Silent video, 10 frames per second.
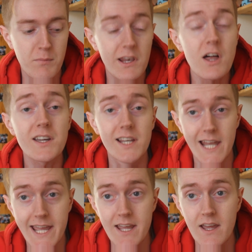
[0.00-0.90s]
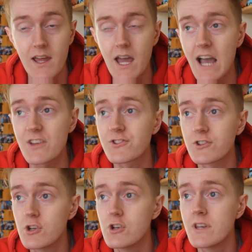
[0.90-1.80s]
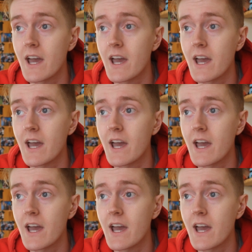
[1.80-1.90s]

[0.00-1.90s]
But luckily, as soon